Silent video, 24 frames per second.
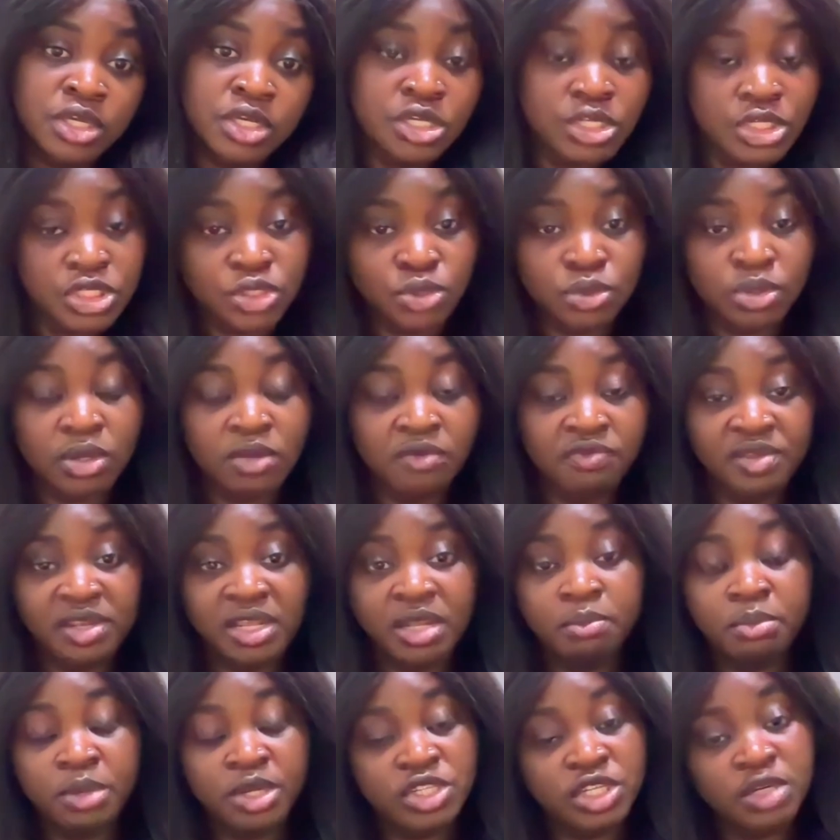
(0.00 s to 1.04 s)
should
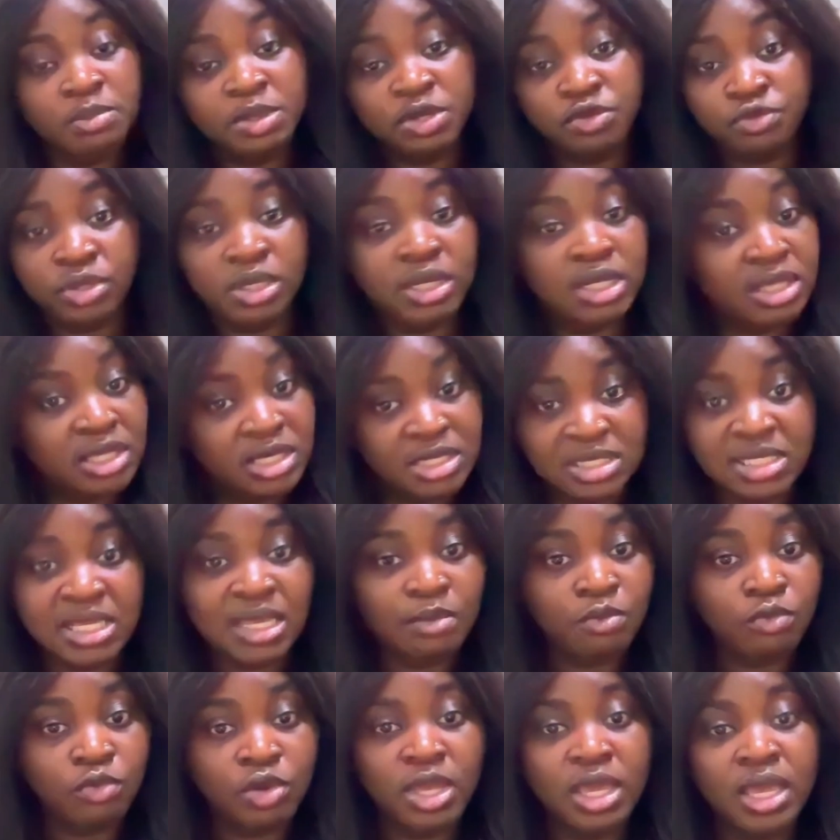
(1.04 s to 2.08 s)
affiliate budget be treated the
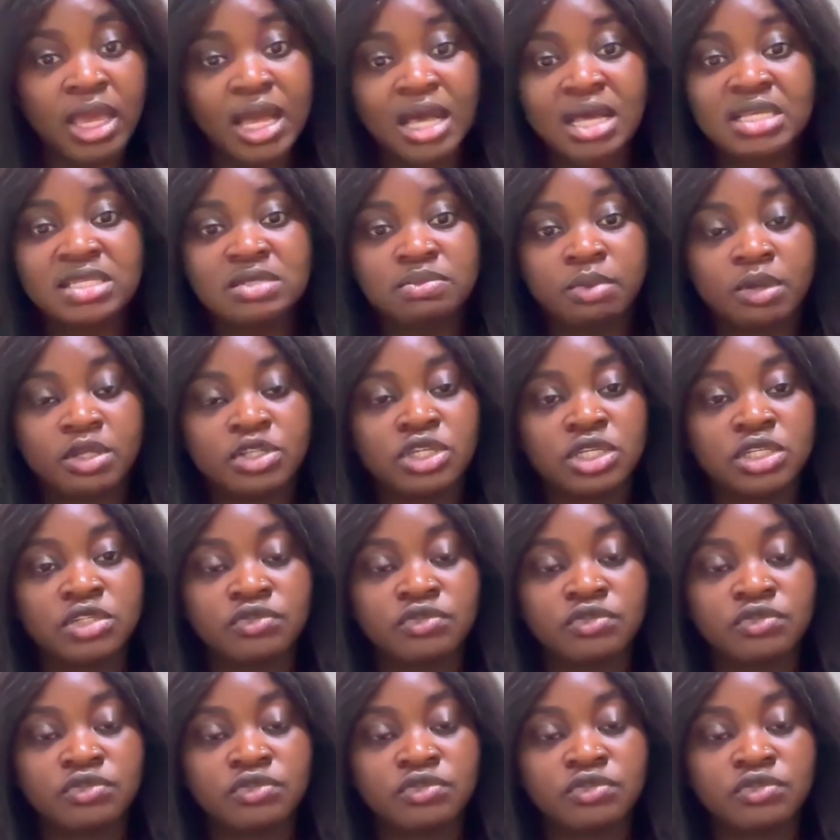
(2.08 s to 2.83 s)
same way as budgets